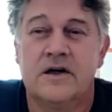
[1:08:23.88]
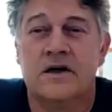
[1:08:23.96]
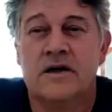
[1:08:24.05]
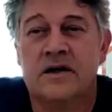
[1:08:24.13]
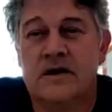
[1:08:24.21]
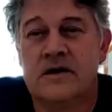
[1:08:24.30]

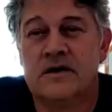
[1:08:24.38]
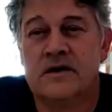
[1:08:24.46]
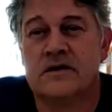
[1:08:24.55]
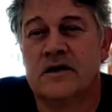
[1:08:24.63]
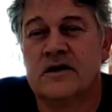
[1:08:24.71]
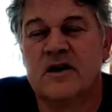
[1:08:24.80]

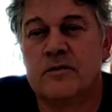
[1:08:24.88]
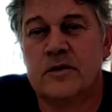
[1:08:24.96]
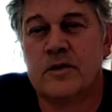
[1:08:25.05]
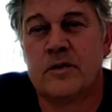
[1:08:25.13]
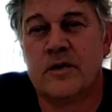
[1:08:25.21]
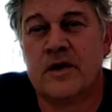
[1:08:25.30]
I think we
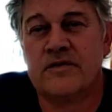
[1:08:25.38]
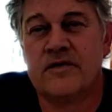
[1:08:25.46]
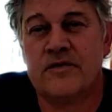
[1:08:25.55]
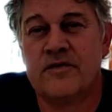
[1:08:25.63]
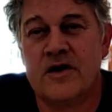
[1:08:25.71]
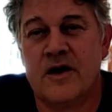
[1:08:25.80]
were one of
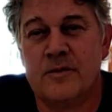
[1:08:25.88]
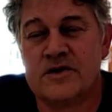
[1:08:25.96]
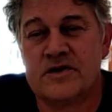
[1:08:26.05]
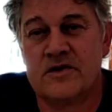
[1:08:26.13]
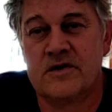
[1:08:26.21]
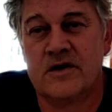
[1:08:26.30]
the few
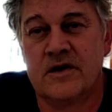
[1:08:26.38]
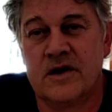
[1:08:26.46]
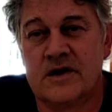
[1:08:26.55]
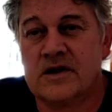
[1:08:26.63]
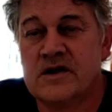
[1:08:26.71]
armies doing that